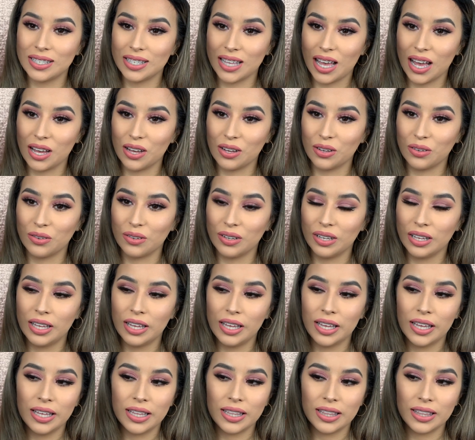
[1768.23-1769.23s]
So
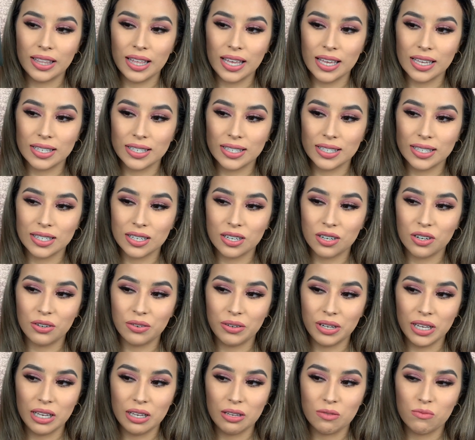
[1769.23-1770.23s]
this
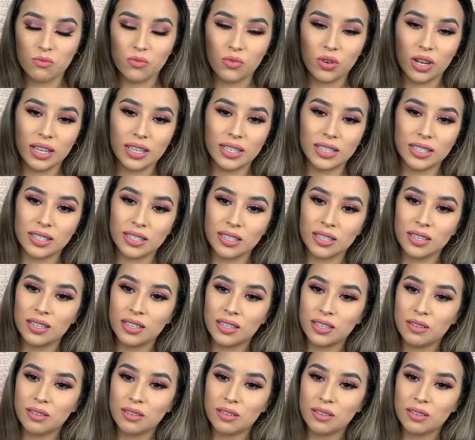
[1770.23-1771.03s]
cream was